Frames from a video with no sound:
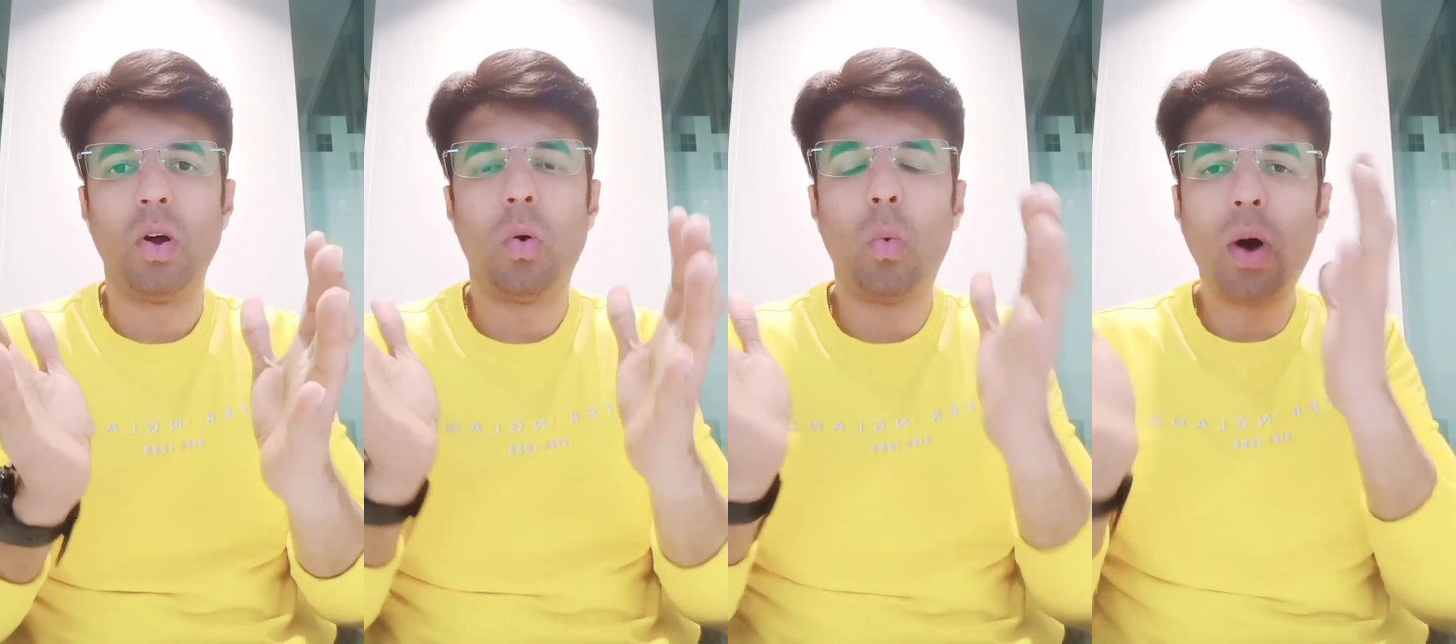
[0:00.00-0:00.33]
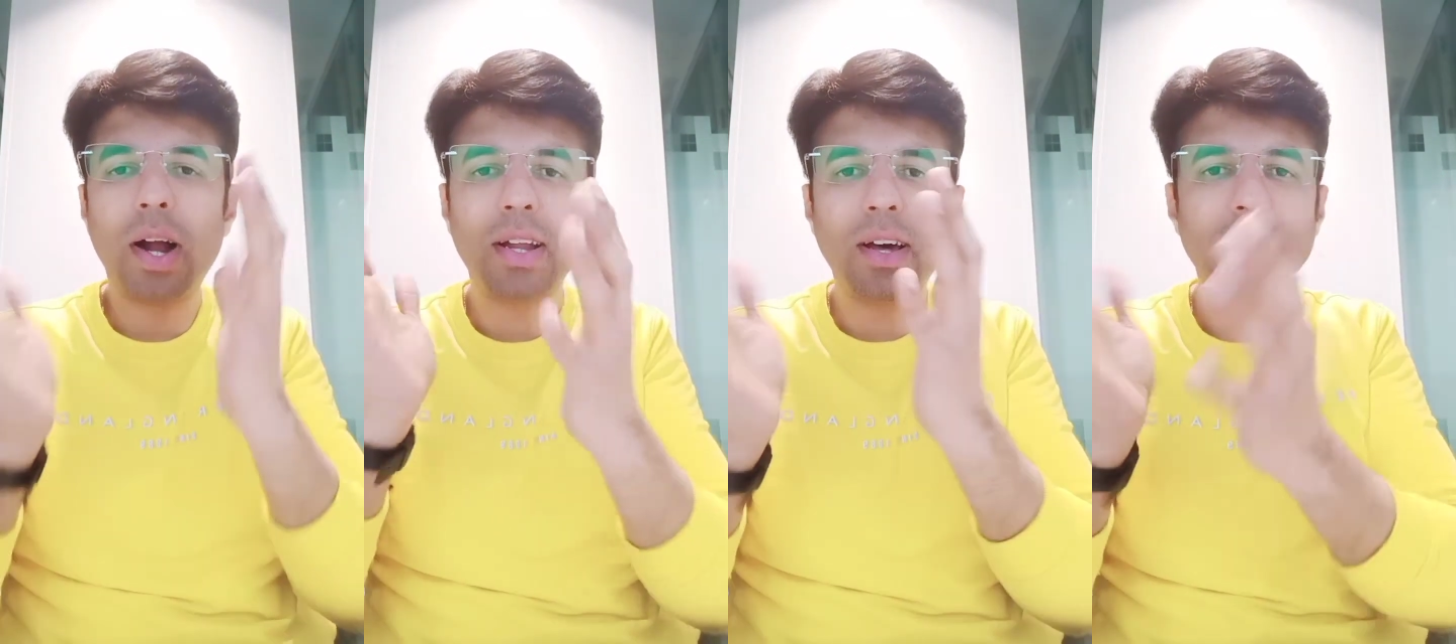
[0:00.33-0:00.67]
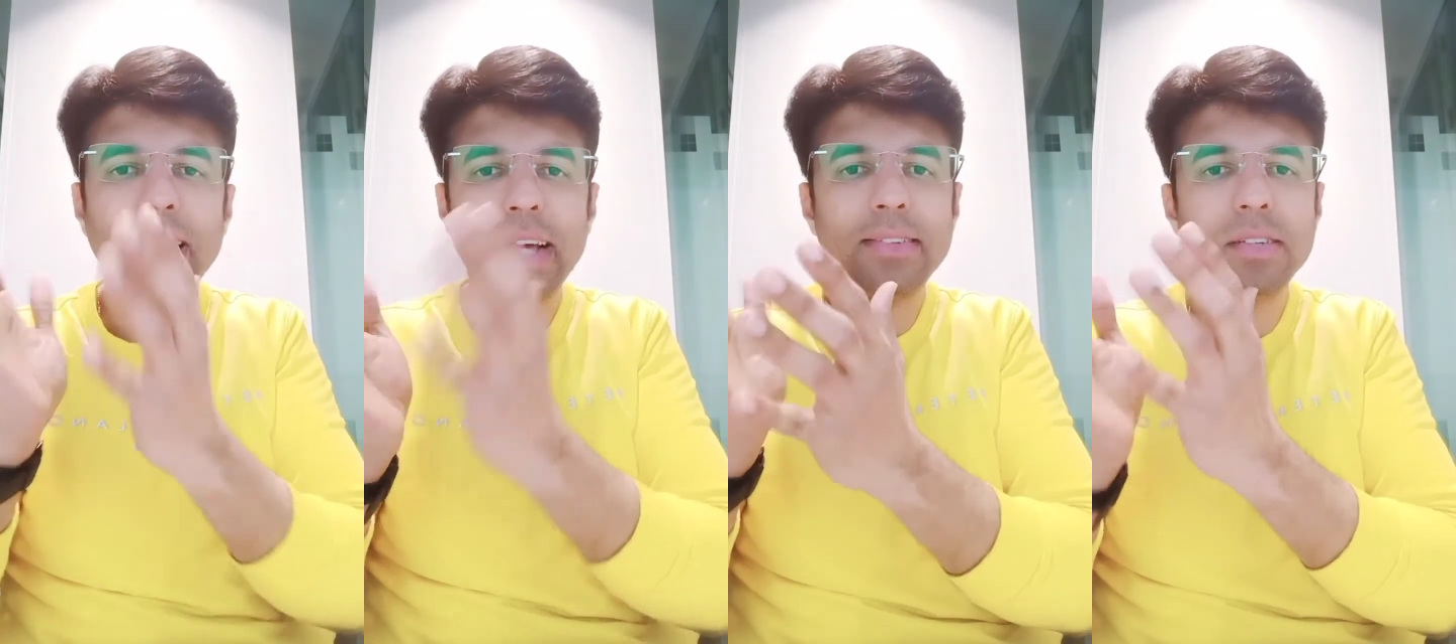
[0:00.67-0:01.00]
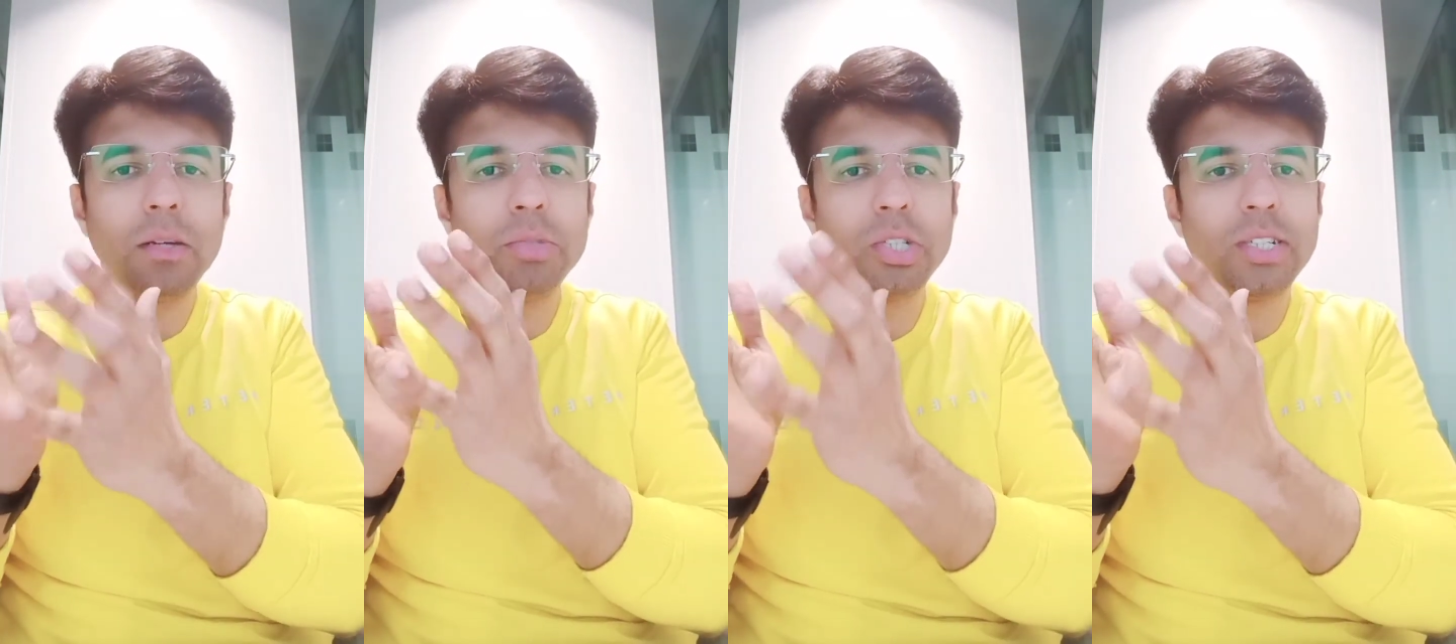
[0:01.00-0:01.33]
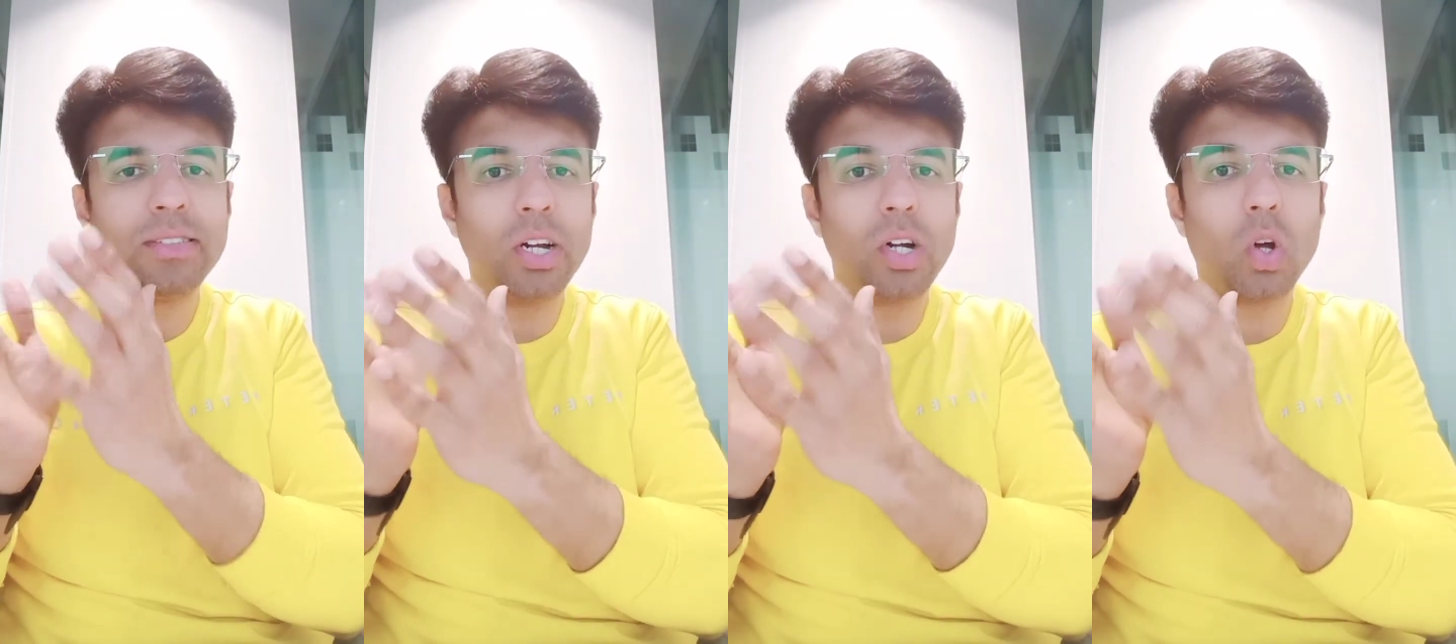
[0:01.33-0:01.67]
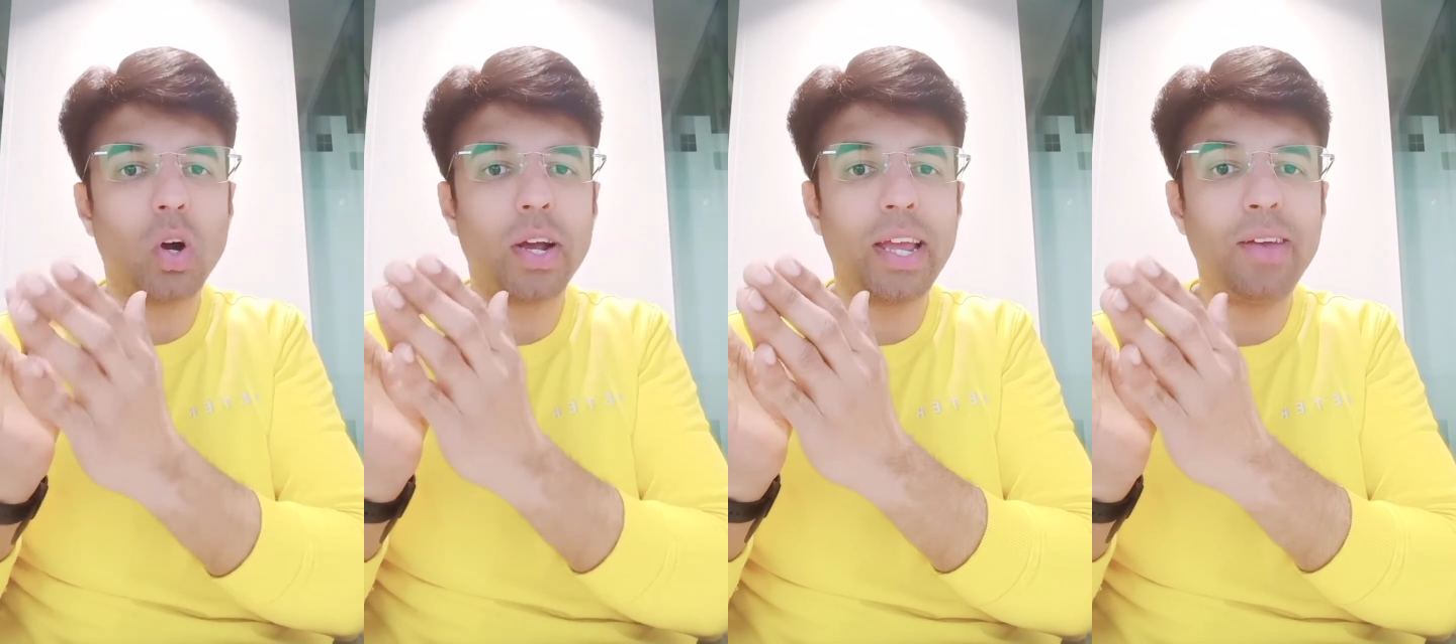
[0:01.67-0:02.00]
What are the assumptions you're
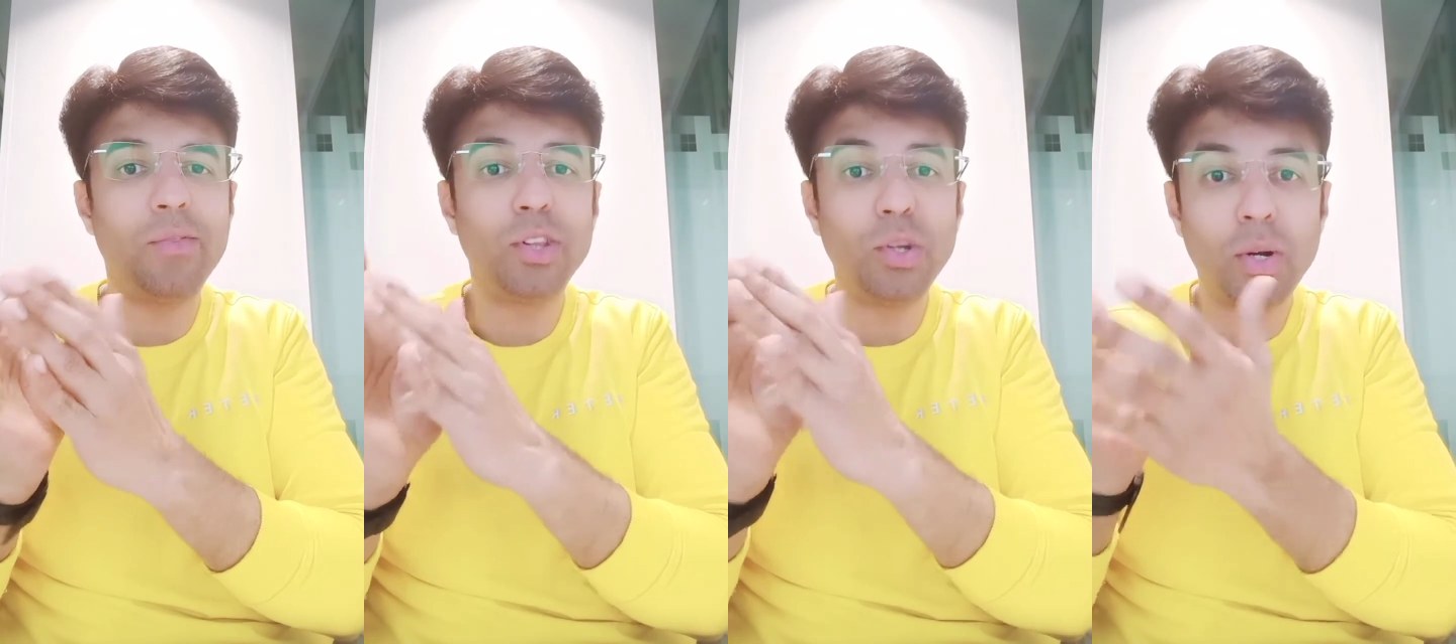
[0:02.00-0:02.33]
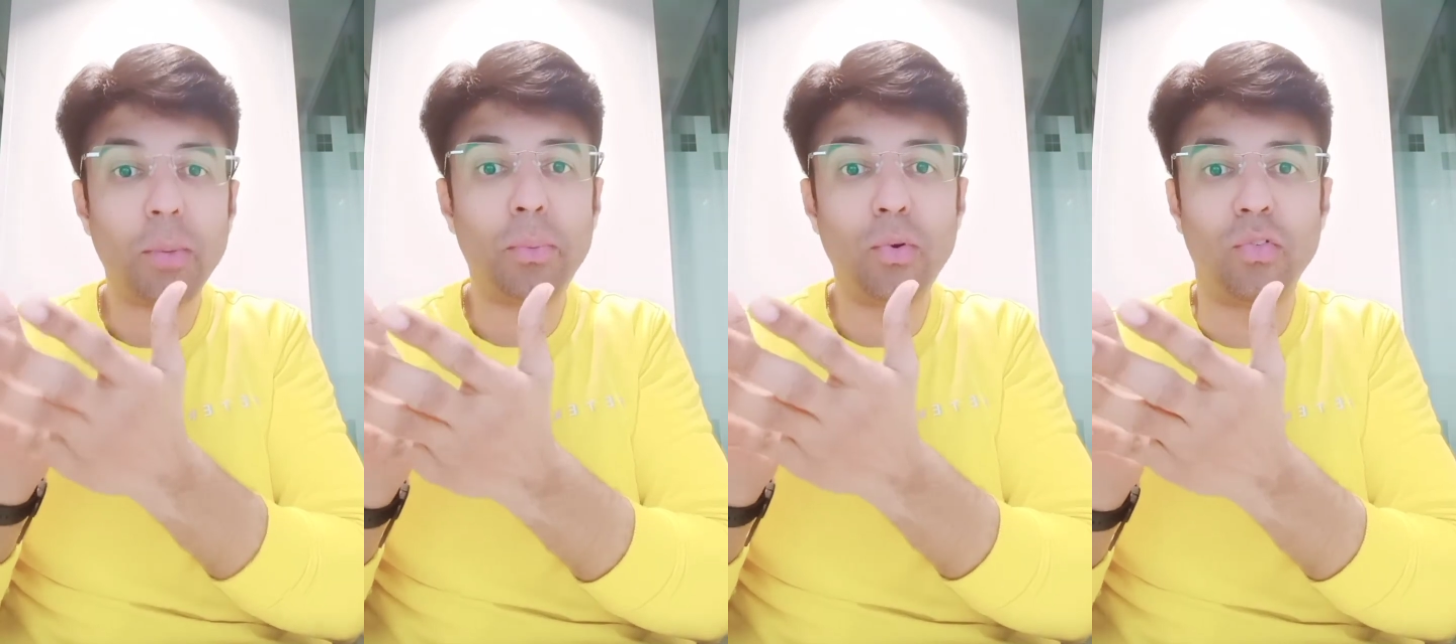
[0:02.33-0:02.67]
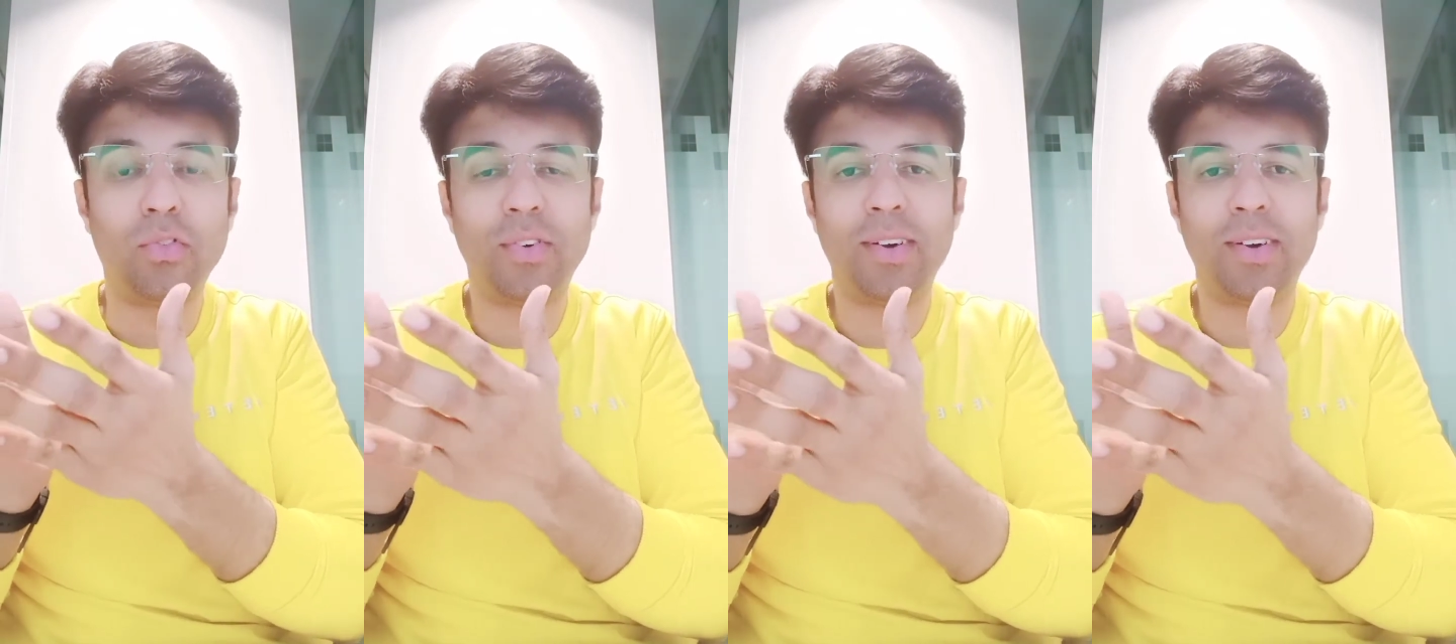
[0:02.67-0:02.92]
talking without a proof?